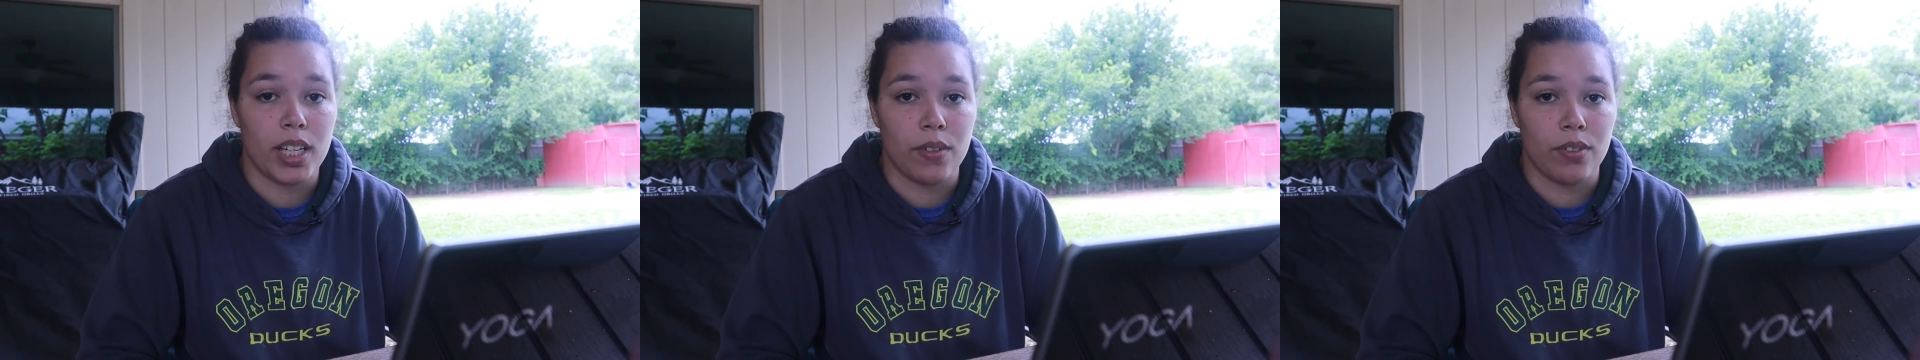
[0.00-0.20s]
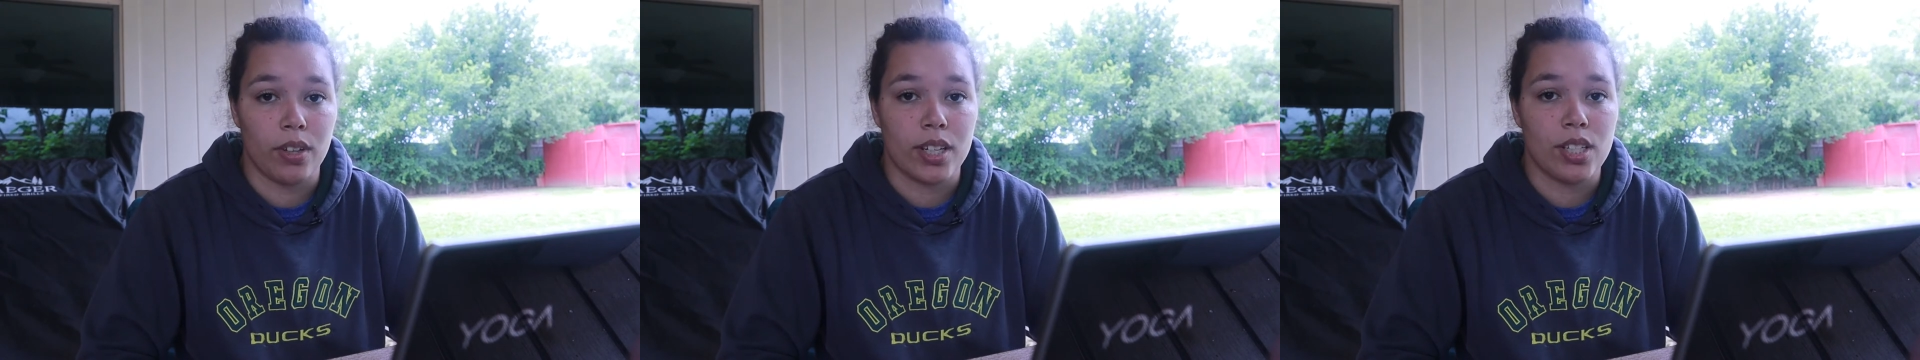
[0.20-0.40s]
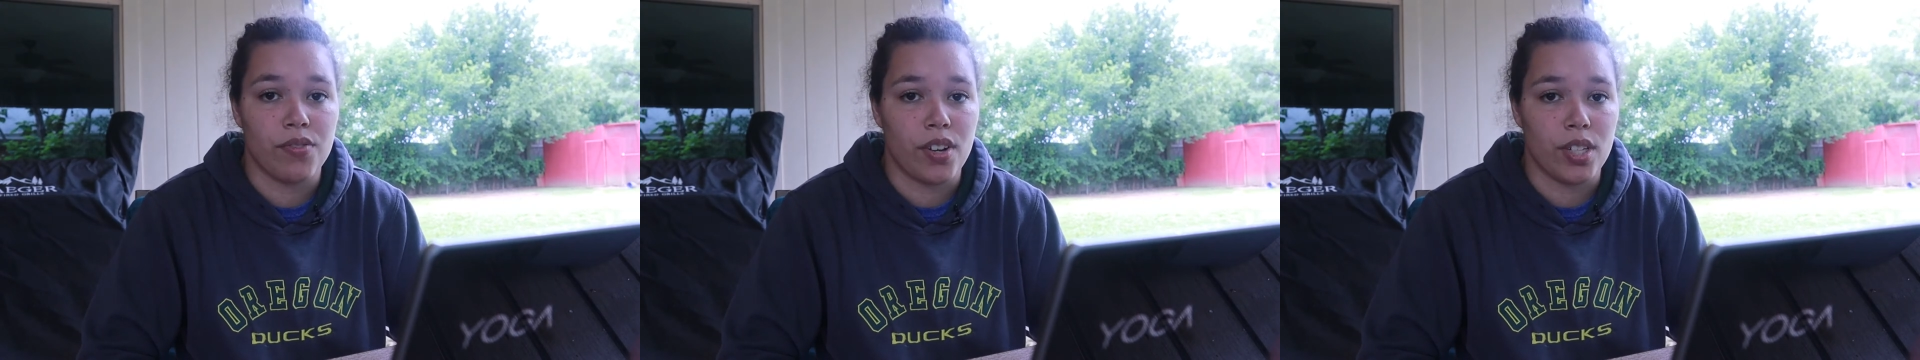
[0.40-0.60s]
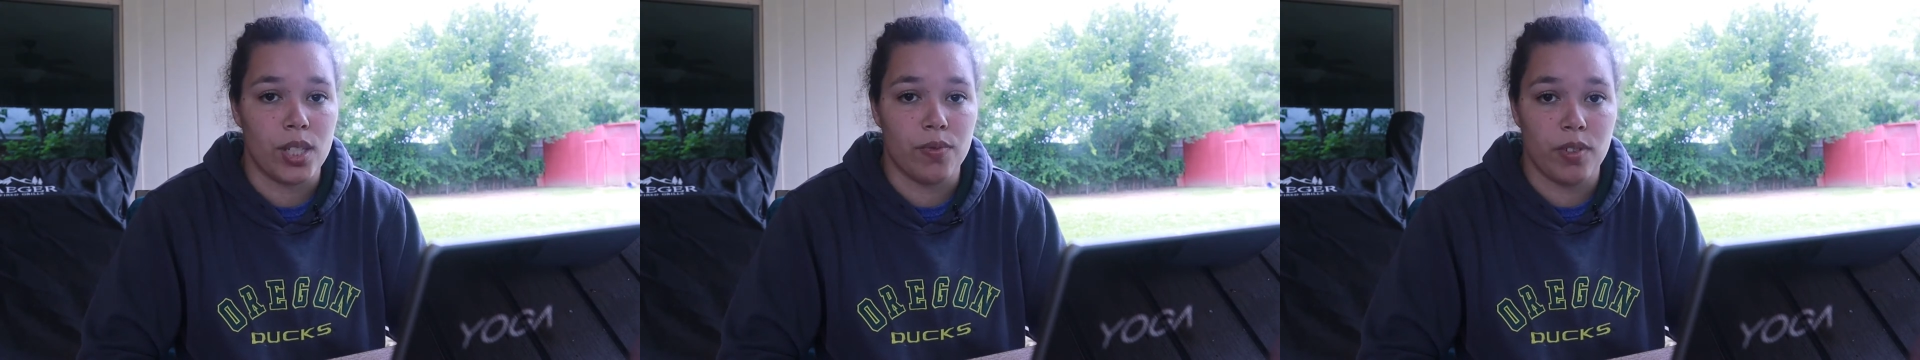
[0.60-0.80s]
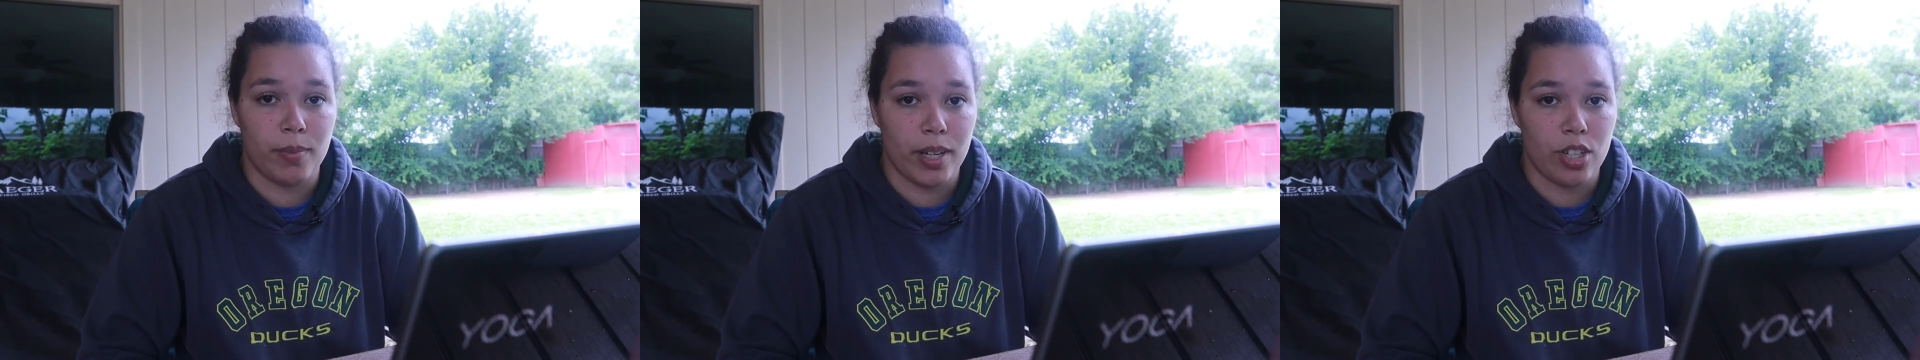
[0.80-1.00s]
to give you guys
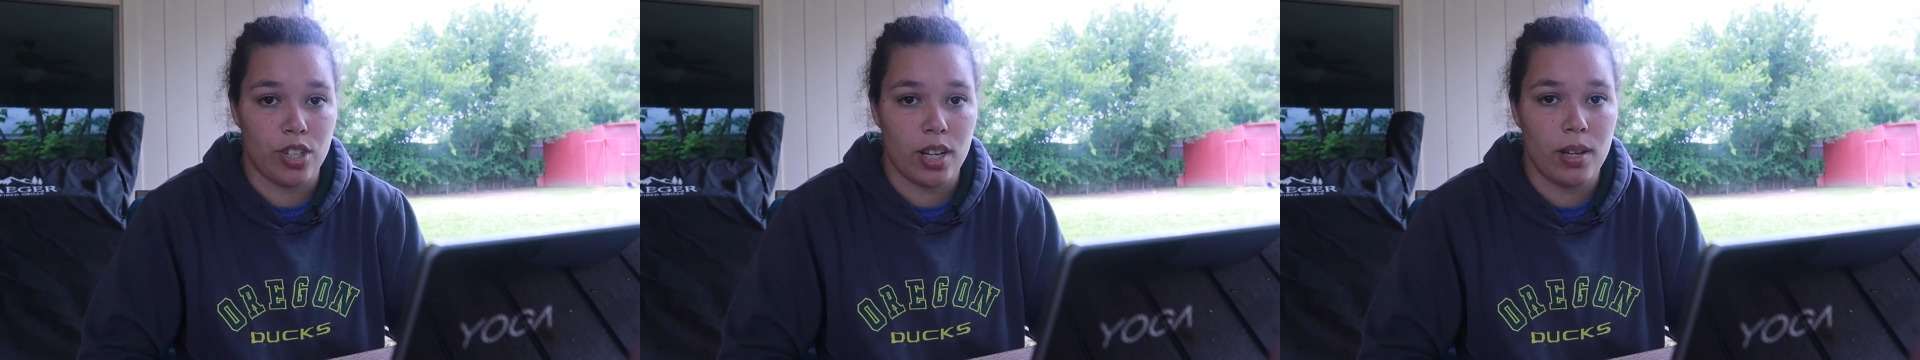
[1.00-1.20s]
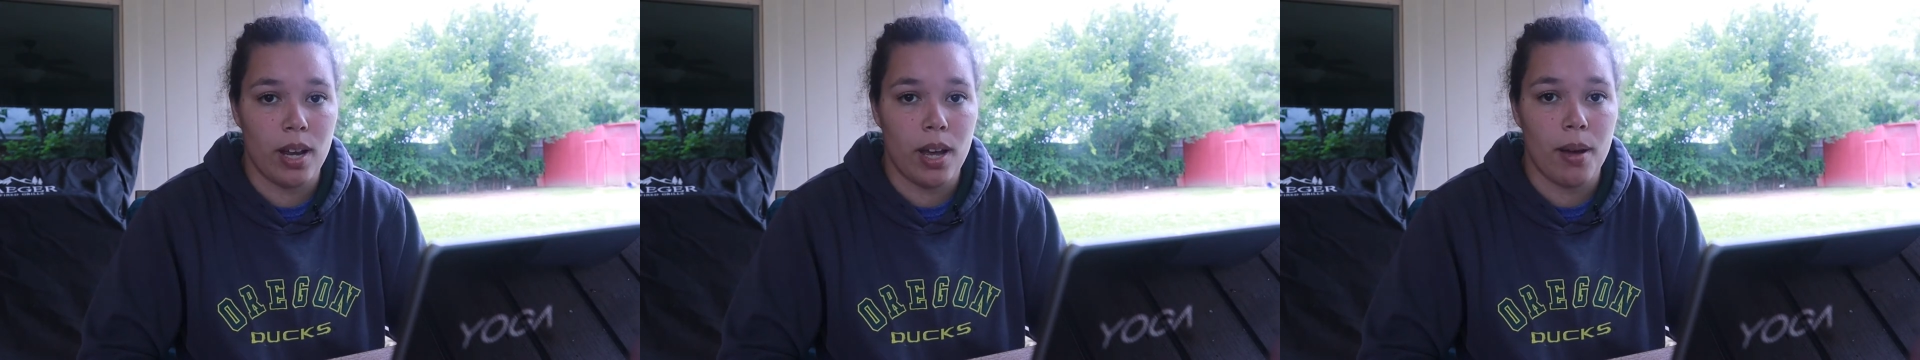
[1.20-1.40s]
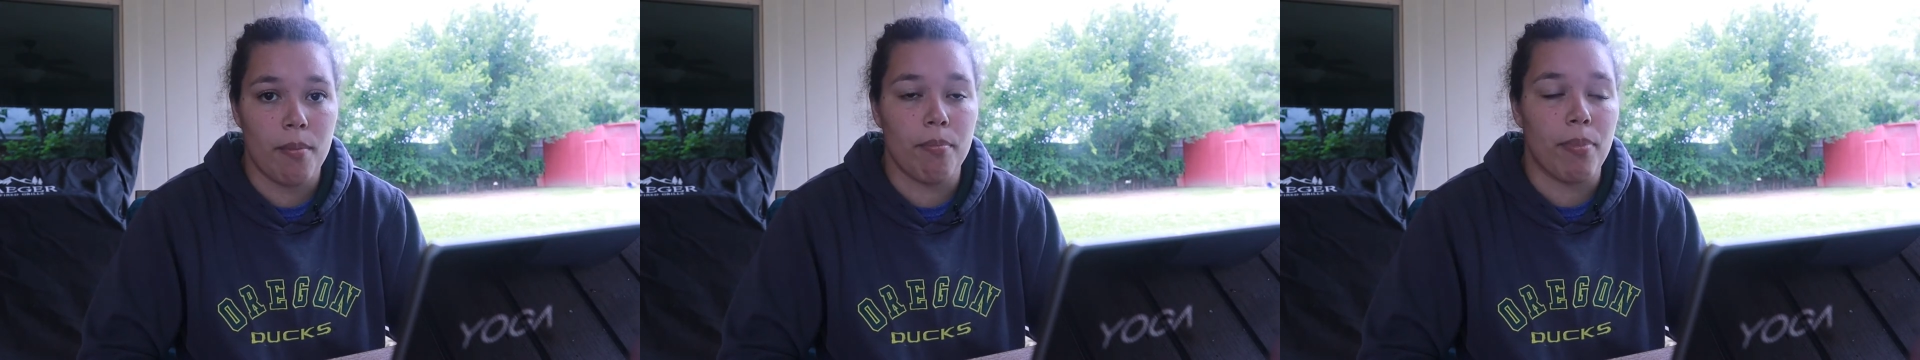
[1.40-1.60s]
false information